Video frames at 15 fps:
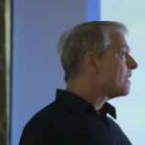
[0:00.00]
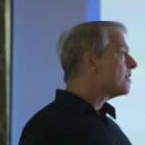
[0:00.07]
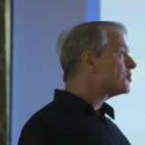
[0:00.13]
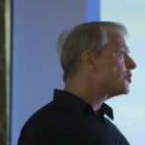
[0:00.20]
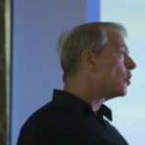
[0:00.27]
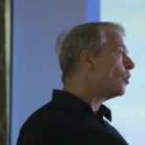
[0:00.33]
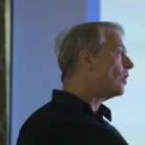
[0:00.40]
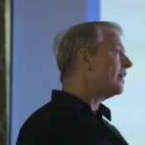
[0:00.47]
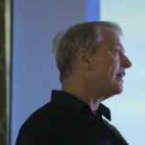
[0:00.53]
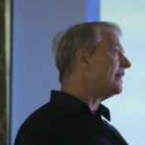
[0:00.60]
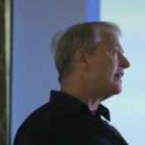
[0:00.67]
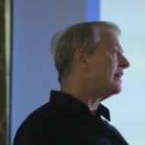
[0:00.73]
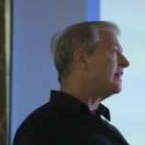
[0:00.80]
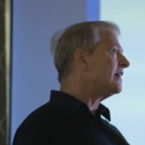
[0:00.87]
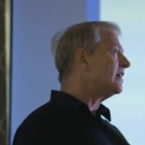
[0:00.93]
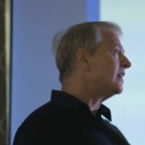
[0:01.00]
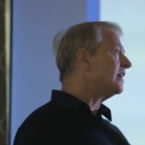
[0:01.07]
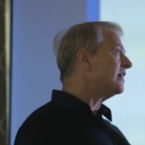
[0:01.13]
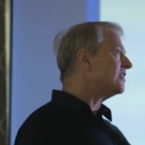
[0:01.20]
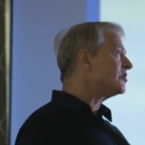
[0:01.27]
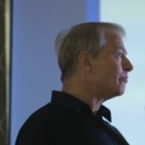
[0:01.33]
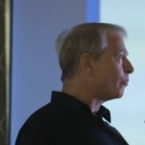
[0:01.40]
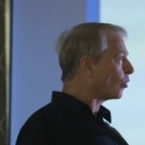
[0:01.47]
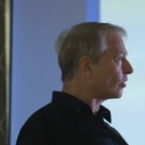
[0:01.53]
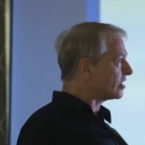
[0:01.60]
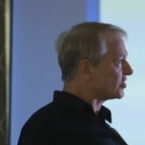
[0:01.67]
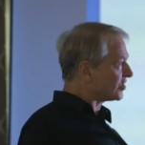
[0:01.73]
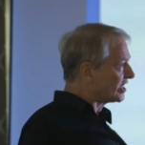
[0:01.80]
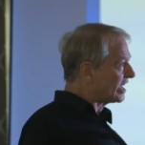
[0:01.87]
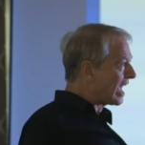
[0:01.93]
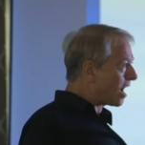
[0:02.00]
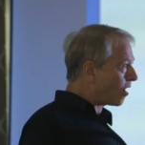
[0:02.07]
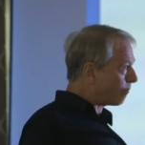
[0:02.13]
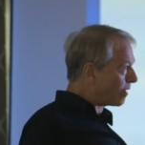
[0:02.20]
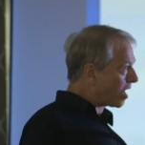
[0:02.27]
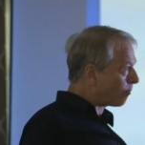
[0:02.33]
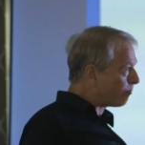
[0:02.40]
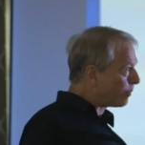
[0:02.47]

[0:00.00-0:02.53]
So it's important to see how, how